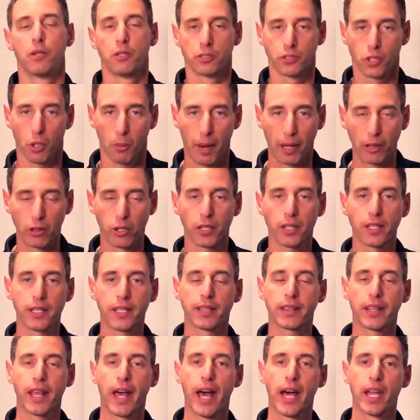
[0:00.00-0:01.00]
So by looking
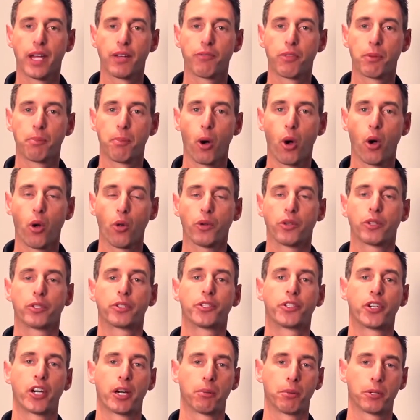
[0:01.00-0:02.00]
at the head of the bolt,
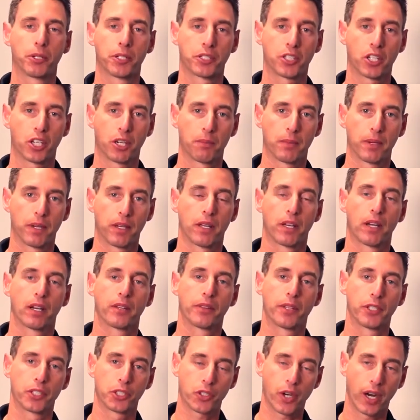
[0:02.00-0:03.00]
you're able to determine
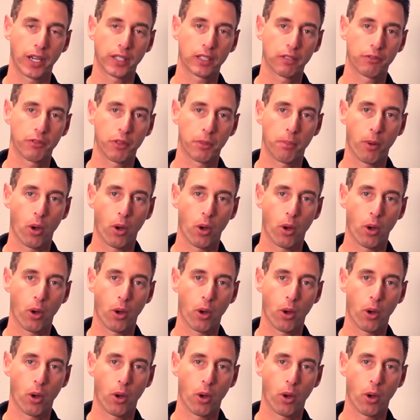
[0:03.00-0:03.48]
the strength of the